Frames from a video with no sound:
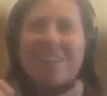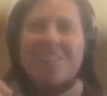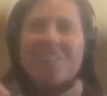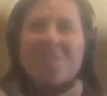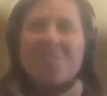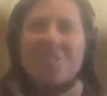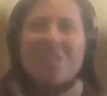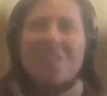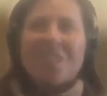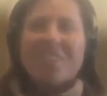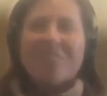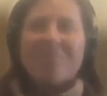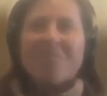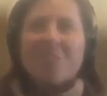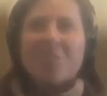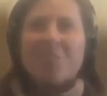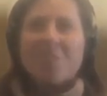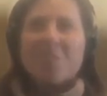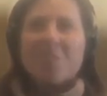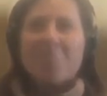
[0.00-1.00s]
on this journey.
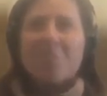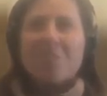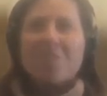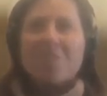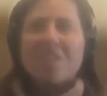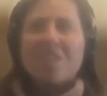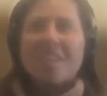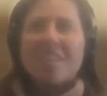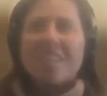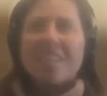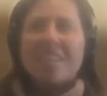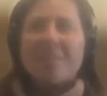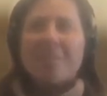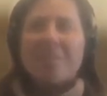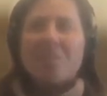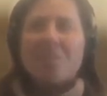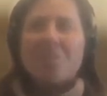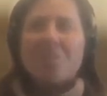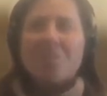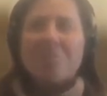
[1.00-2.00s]
I really appreciate that
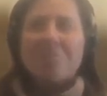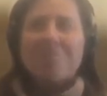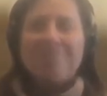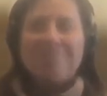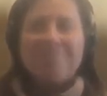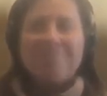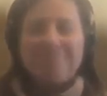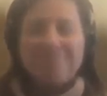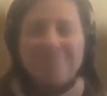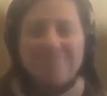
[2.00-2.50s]
about you.